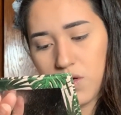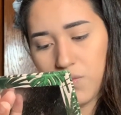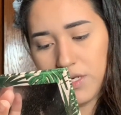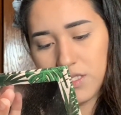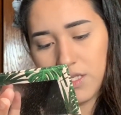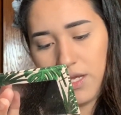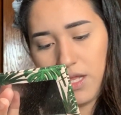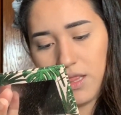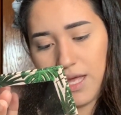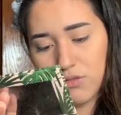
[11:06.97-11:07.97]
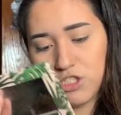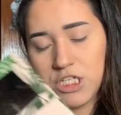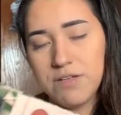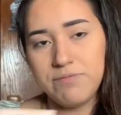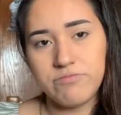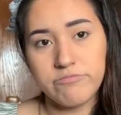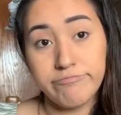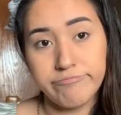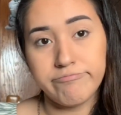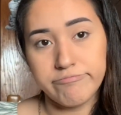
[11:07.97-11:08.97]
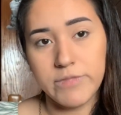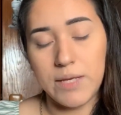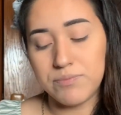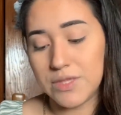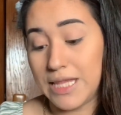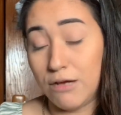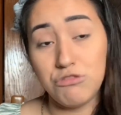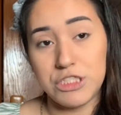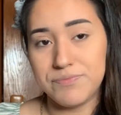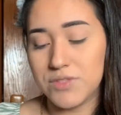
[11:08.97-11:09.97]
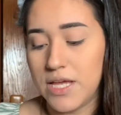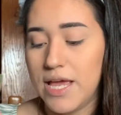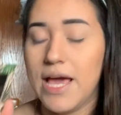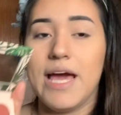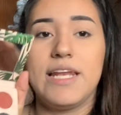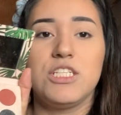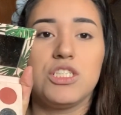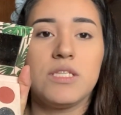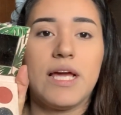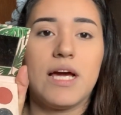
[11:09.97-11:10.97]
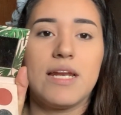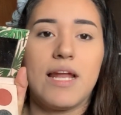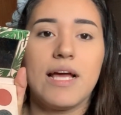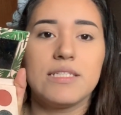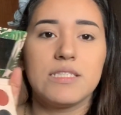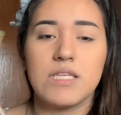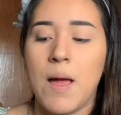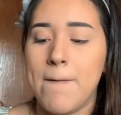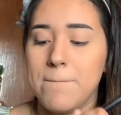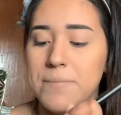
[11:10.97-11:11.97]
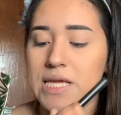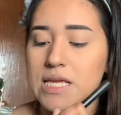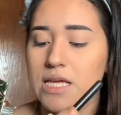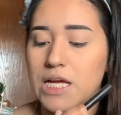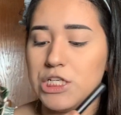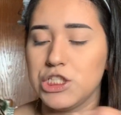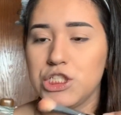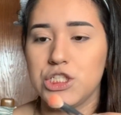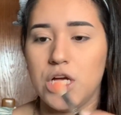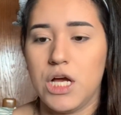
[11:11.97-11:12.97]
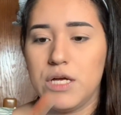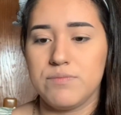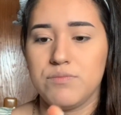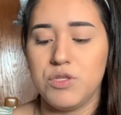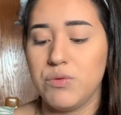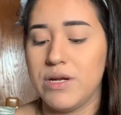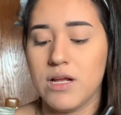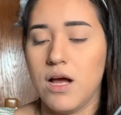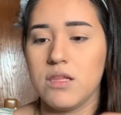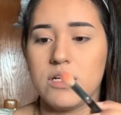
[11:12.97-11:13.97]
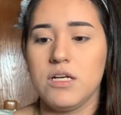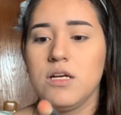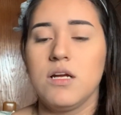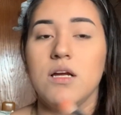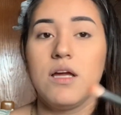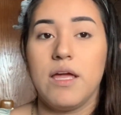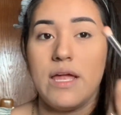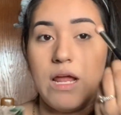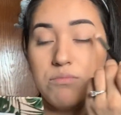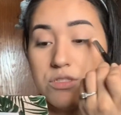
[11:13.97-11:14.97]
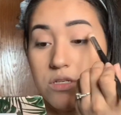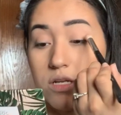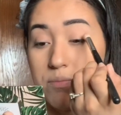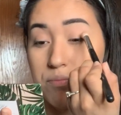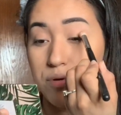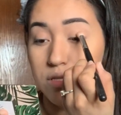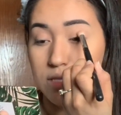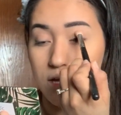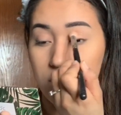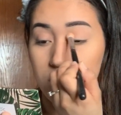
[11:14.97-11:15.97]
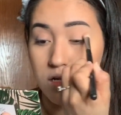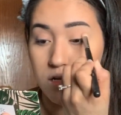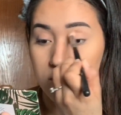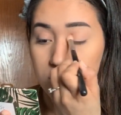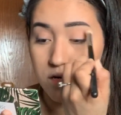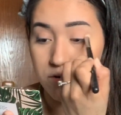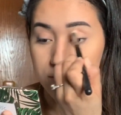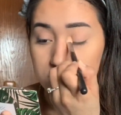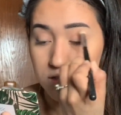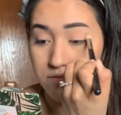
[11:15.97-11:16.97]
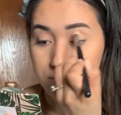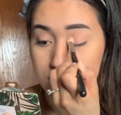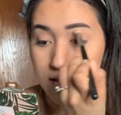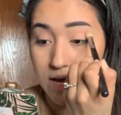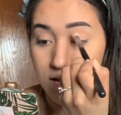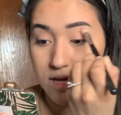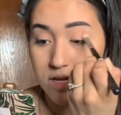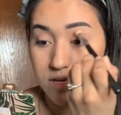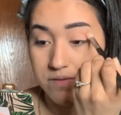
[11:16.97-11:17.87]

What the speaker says: what is it? Loungy? Yeah, Loungy. And it's just like a nice pinkish muted color. And I'm just gonna put that on the crease of my eye.